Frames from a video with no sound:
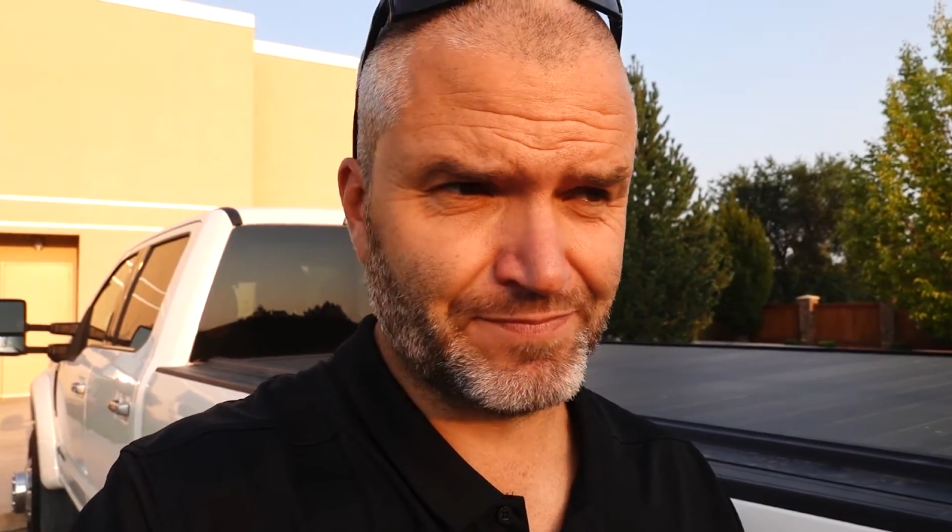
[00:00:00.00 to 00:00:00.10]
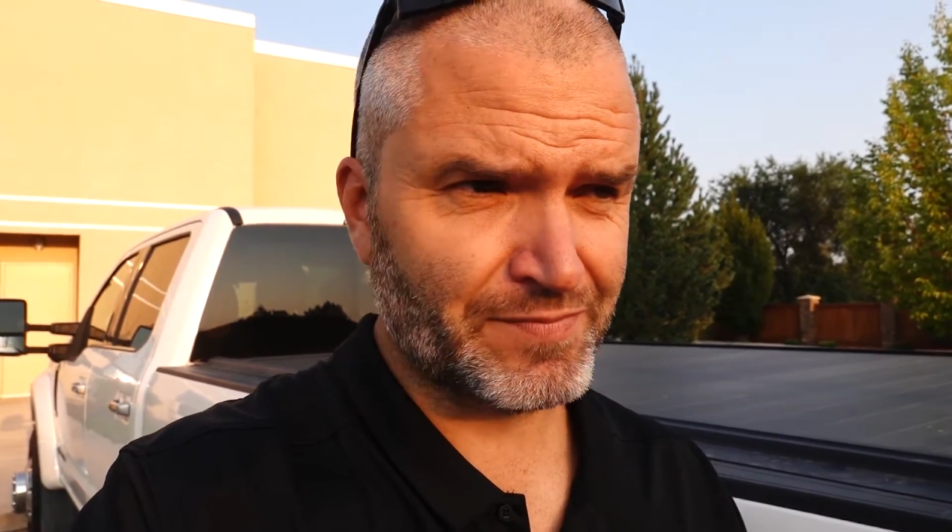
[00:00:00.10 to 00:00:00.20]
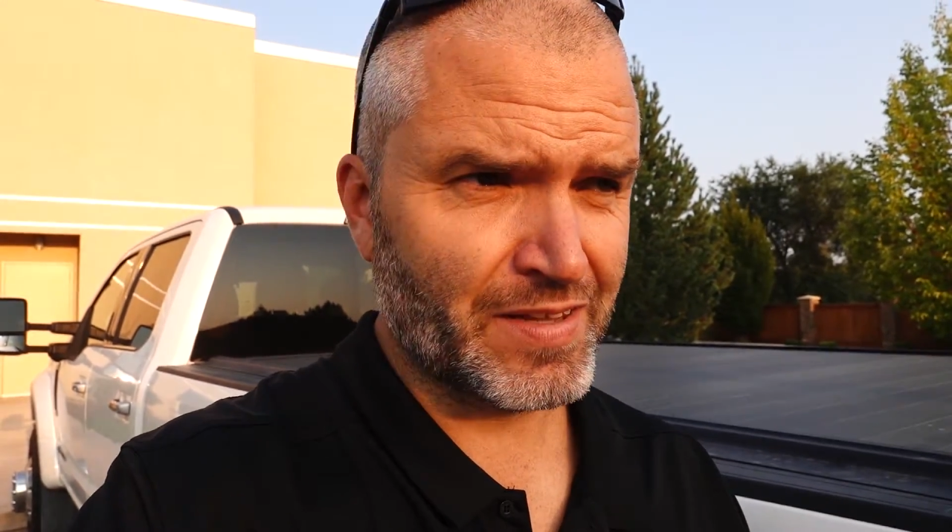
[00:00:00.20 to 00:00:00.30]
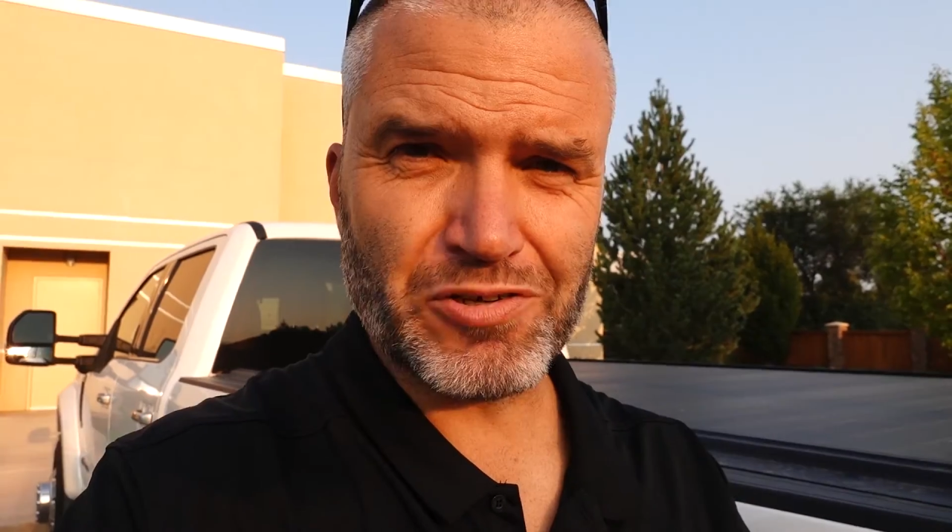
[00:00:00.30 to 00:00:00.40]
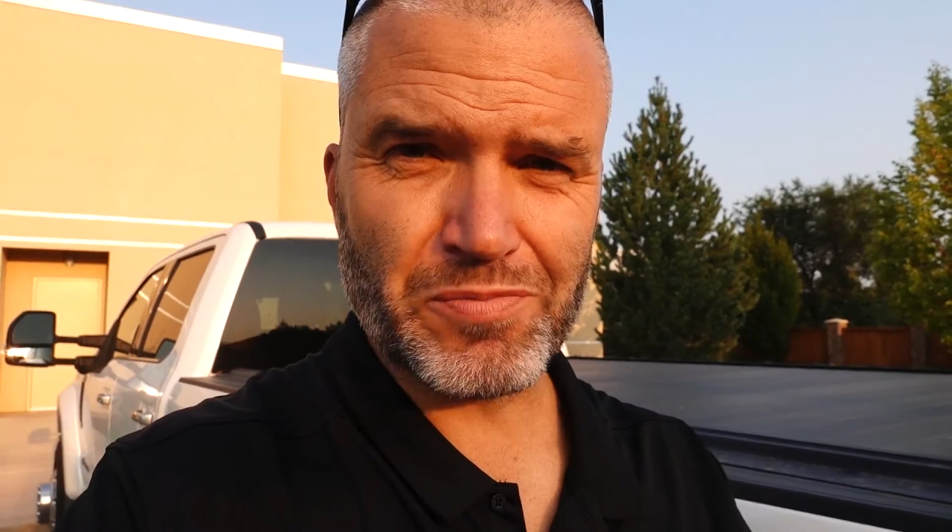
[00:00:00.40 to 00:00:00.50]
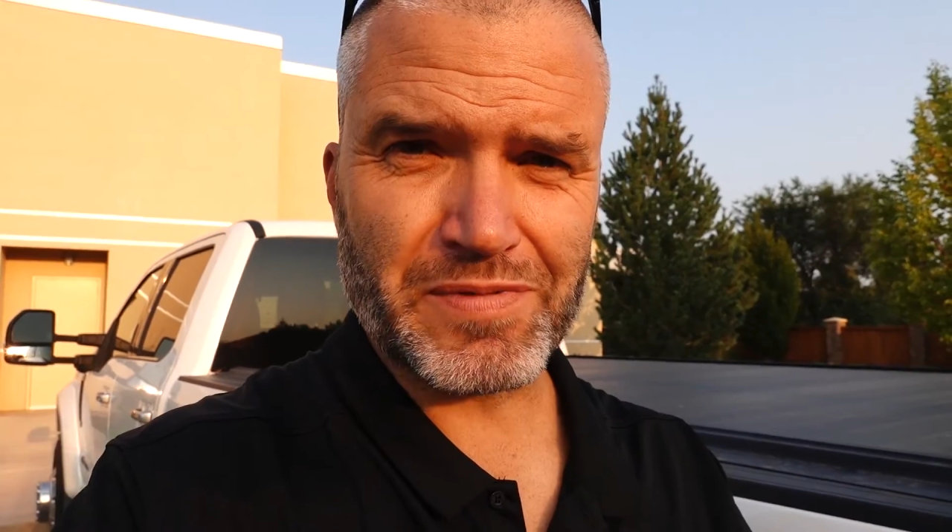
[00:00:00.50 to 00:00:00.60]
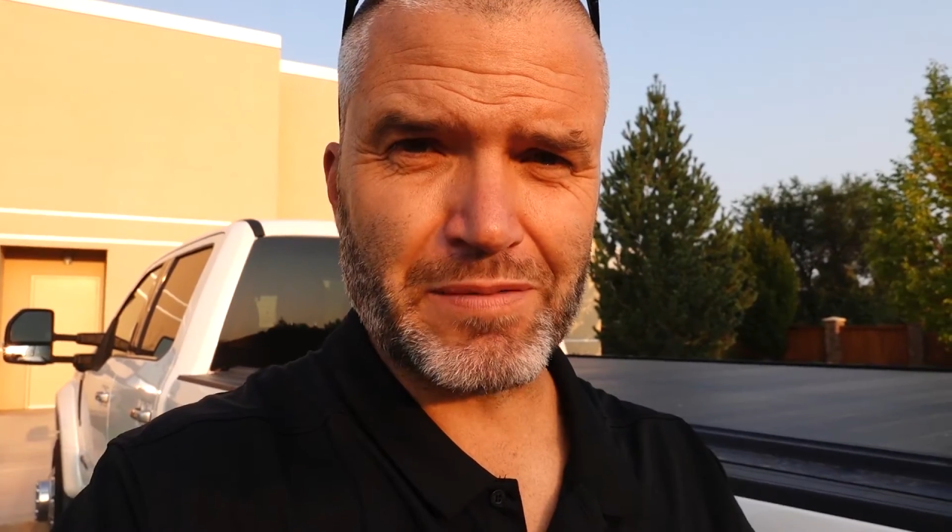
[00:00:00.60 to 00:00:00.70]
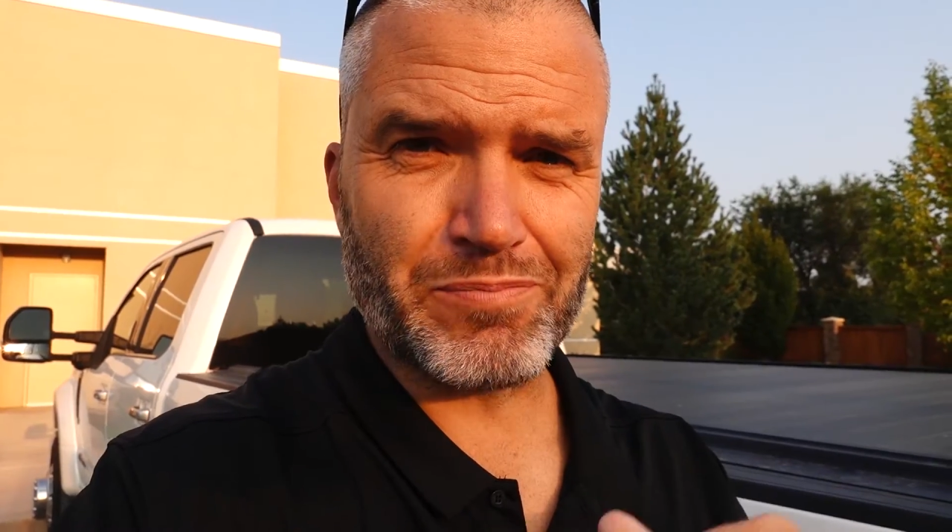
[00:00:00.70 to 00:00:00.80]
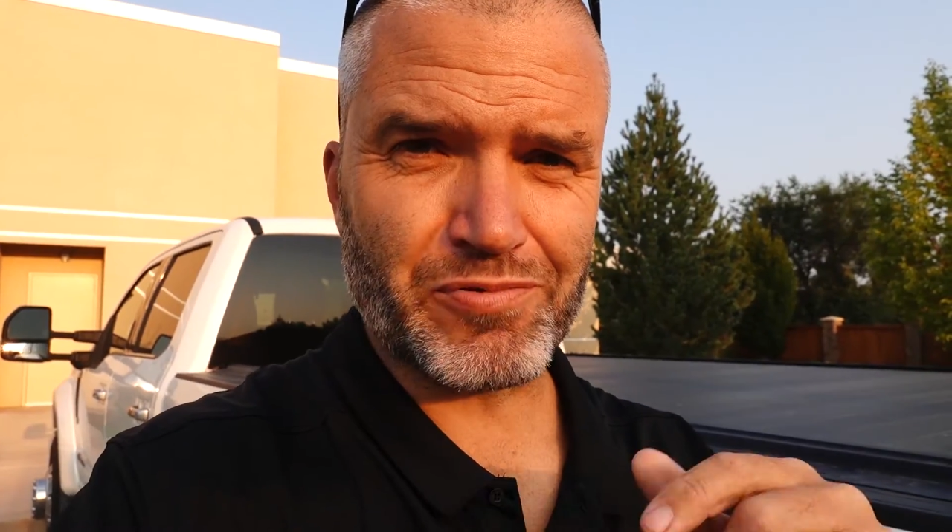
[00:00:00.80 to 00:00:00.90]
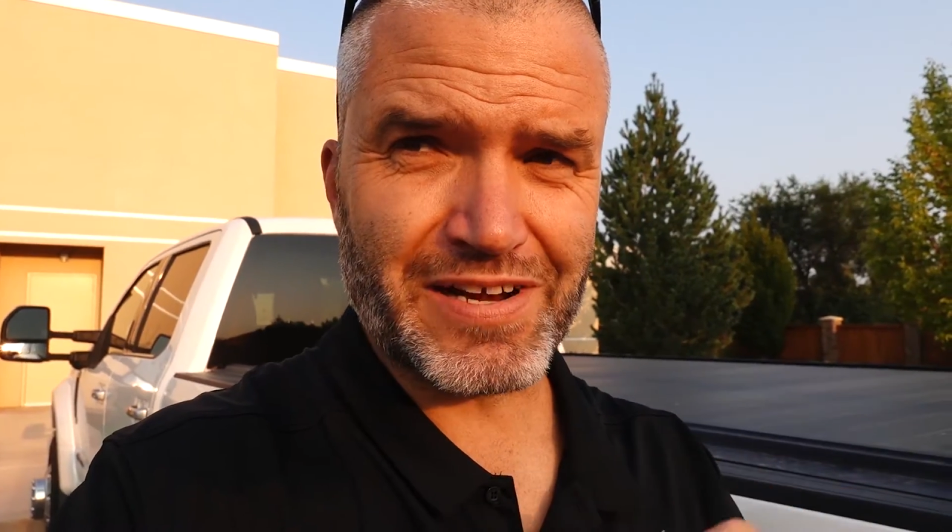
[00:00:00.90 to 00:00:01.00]
Let's hope
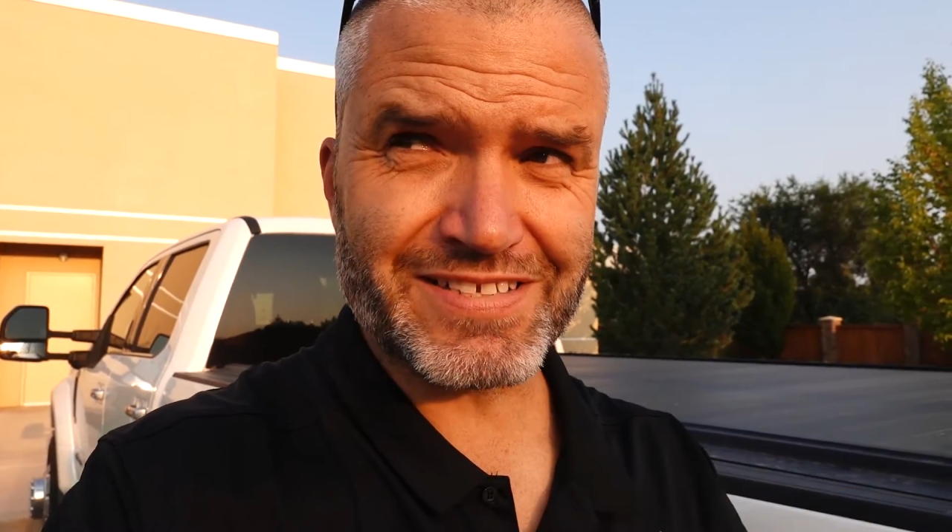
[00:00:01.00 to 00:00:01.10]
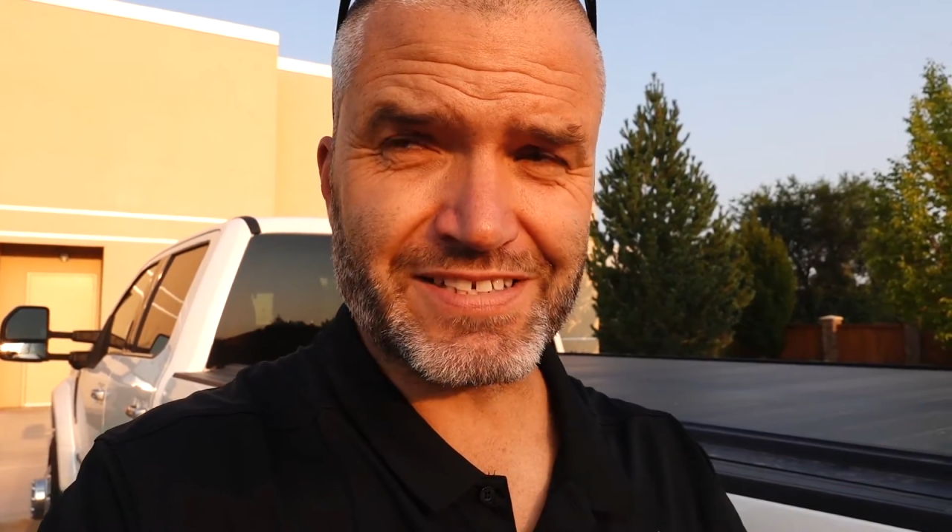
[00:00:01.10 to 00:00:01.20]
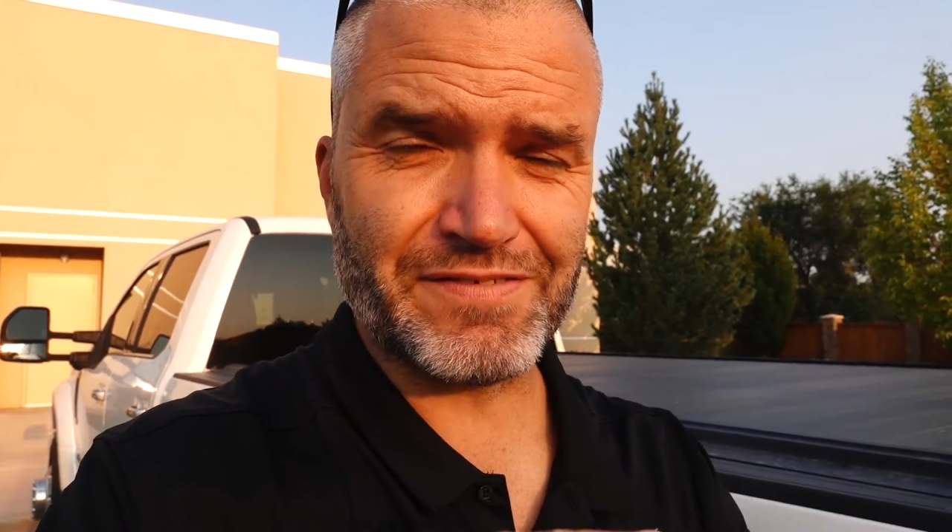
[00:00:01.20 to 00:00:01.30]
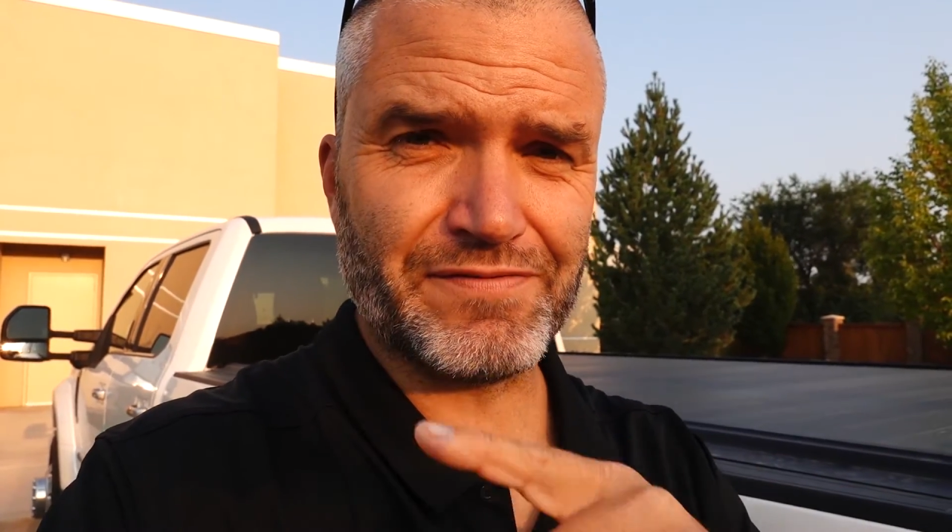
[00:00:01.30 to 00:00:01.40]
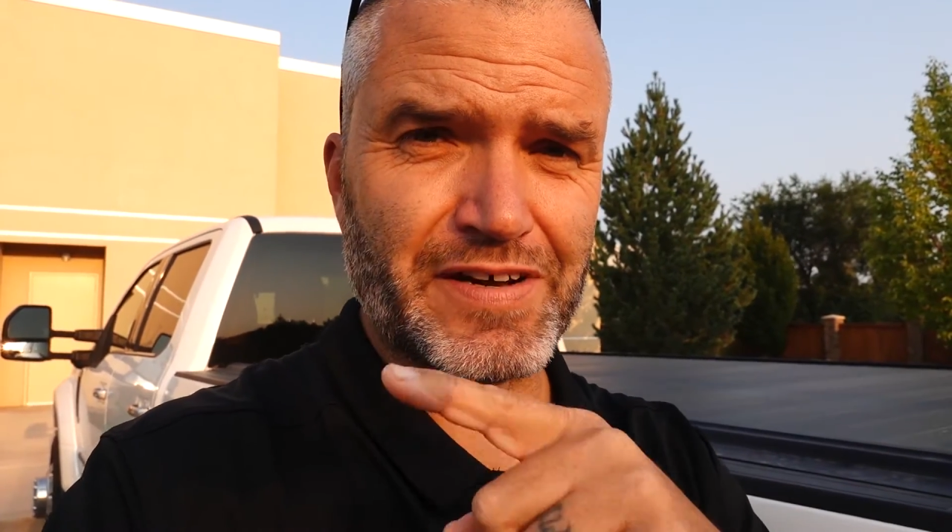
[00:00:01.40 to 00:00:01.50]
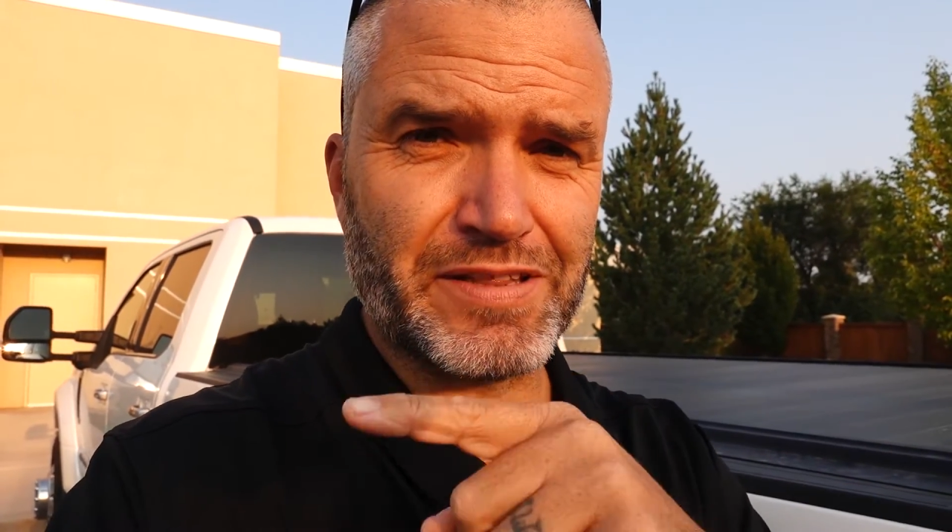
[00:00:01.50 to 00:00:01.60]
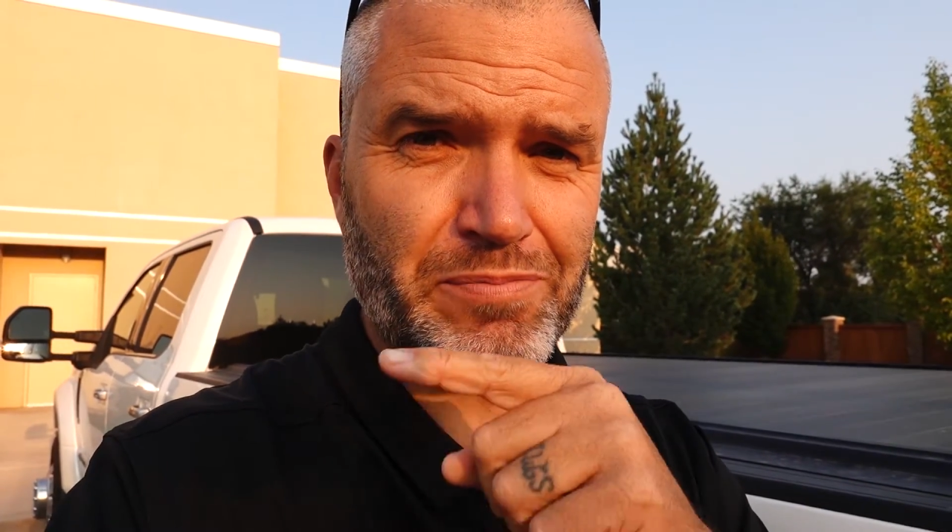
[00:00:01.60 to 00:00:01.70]
that Brett's can find